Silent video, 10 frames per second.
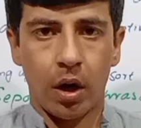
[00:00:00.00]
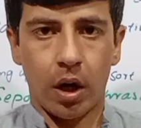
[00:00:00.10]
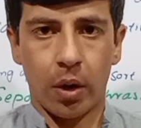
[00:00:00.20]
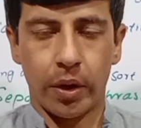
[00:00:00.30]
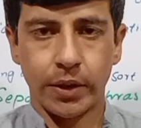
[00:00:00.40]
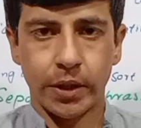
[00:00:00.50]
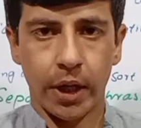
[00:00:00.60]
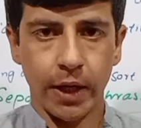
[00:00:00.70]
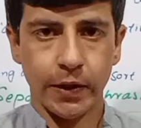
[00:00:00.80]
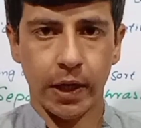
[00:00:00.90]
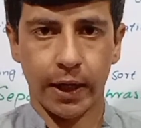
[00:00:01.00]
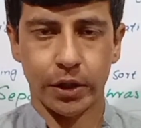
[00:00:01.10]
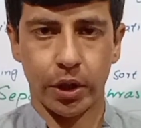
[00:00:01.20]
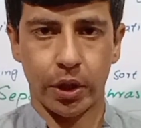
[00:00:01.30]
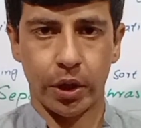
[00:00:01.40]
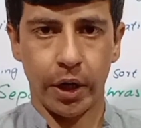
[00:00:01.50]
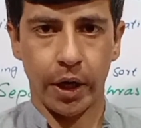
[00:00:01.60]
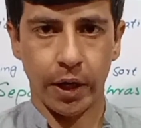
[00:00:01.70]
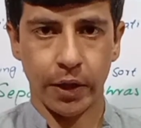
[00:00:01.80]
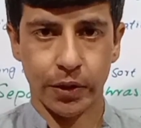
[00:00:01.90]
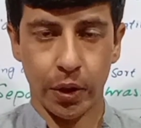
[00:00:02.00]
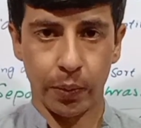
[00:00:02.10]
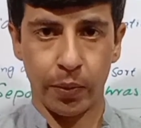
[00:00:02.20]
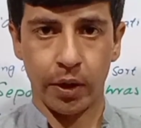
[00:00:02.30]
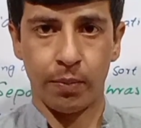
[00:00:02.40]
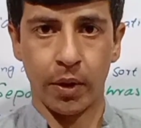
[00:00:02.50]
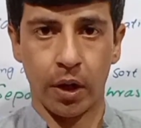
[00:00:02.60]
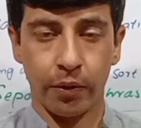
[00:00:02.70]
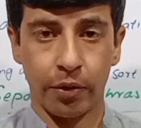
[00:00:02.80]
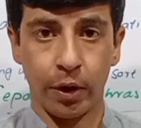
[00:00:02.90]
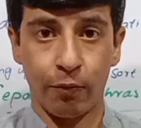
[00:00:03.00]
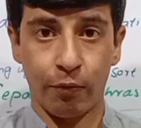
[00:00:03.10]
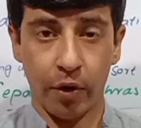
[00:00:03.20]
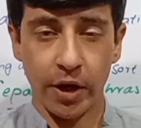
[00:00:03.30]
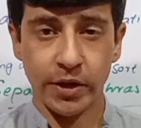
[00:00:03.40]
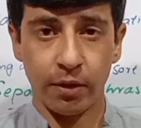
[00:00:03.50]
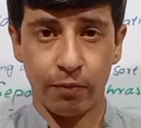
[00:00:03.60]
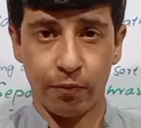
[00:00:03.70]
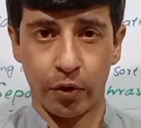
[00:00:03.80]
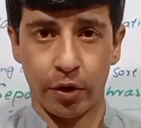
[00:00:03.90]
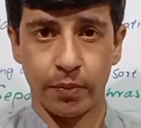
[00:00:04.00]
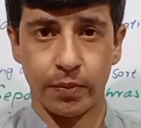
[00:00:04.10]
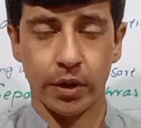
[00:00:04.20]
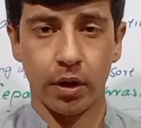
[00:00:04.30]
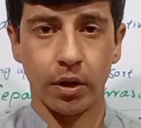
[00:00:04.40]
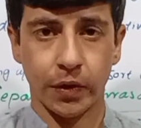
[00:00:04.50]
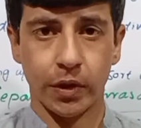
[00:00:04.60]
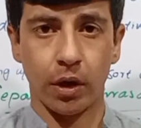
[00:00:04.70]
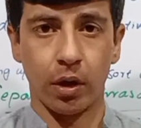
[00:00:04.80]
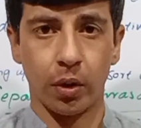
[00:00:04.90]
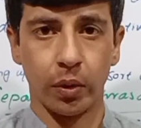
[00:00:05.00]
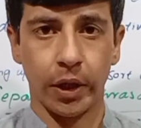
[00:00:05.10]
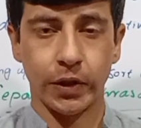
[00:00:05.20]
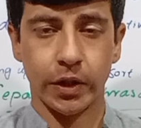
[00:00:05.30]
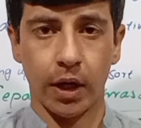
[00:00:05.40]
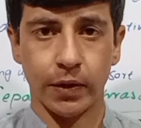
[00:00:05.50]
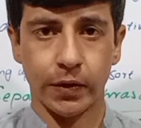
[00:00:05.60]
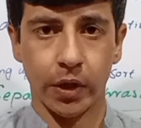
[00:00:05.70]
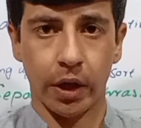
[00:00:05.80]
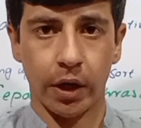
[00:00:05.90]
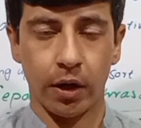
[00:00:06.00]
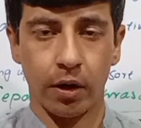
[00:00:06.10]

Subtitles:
Our today's lecture is gonna be about the phrasal verbs. So let's get started.